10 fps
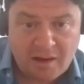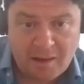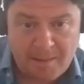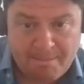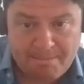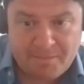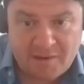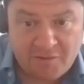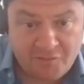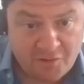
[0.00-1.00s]
Now
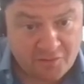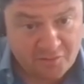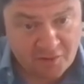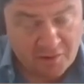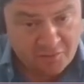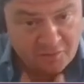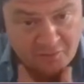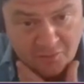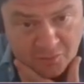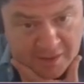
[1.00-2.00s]
the first of those
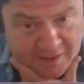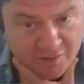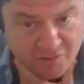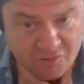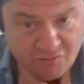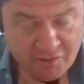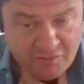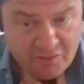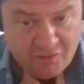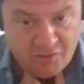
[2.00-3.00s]
is organic
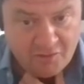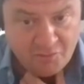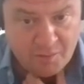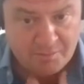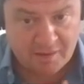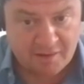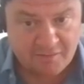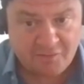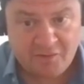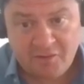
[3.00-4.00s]
revenue growth. We
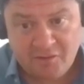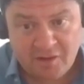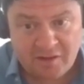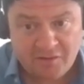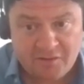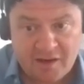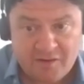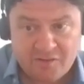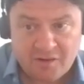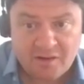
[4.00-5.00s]
believe that this is a
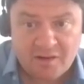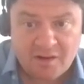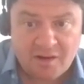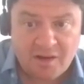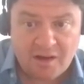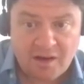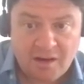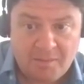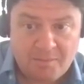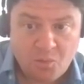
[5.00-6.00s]
sector
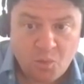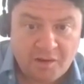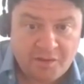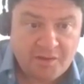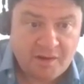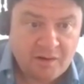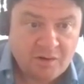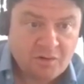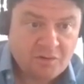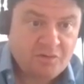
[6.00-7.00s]
with a
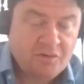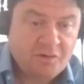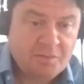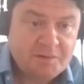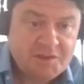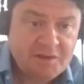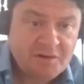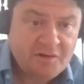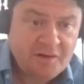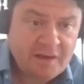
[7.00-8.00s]
lot of
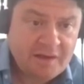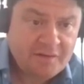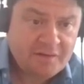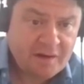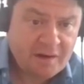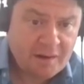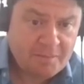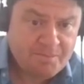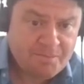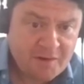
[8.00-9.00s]
opportunity in it
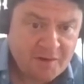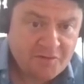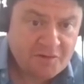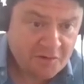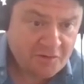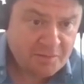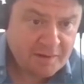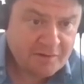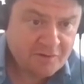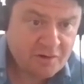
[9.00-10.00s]
for
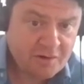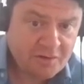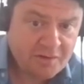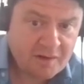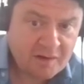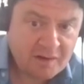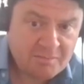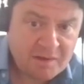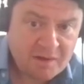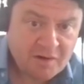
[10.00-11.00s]
disciplined growth.
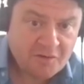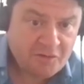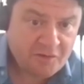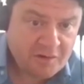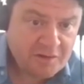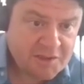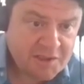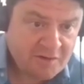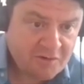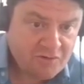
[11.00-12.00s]
Obviously you can
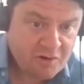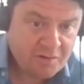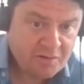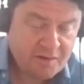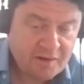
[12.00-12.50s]
chase growth